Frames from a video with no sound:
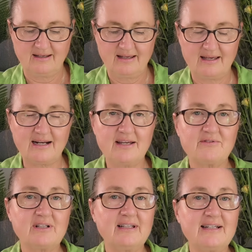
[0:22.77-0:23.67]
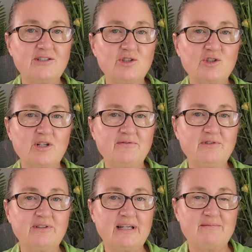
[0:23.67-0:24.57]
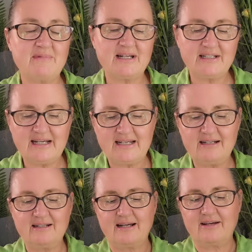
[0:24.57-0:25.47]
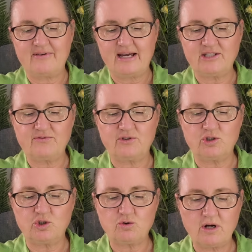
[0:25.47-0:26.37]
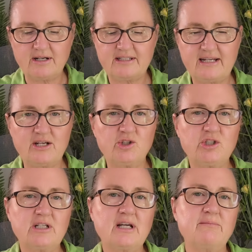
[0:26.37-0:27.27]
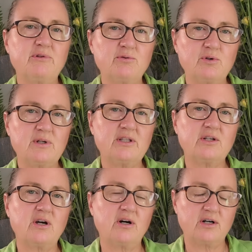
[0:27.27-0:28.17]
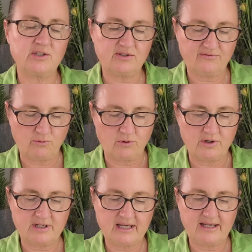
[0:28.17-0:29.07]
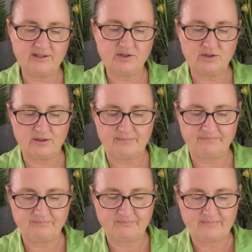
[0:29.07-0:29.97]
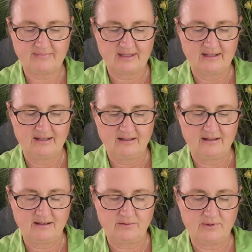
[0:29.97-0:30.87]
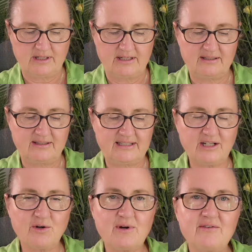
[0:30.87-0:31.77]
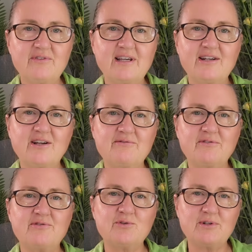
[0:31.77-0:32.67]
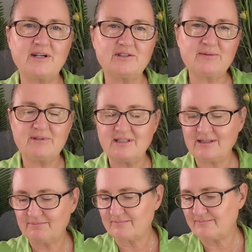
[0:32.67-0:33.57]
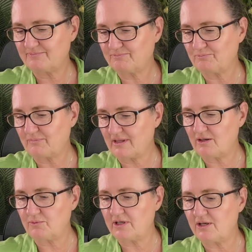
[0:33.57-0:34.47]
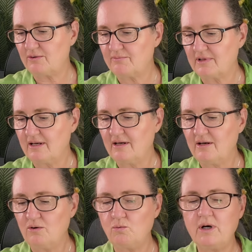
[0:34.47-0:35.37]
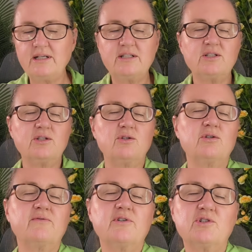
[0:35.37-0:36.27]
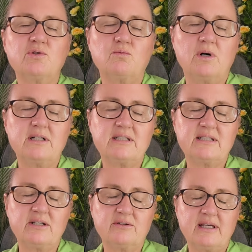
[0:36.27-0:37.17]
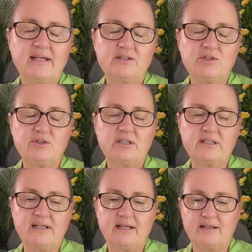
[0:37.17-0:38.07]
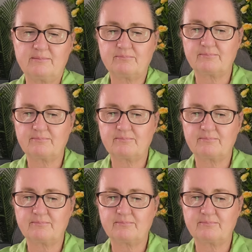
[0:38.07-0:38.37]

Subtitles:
And I have cleansed, shuffled, and meditated, and I have asked for the strongest energy to come through in the cards for Cancer. All right, and stick around for the end. I'll have a few announcements. Here we go. What does the universe want to tell Cancer today?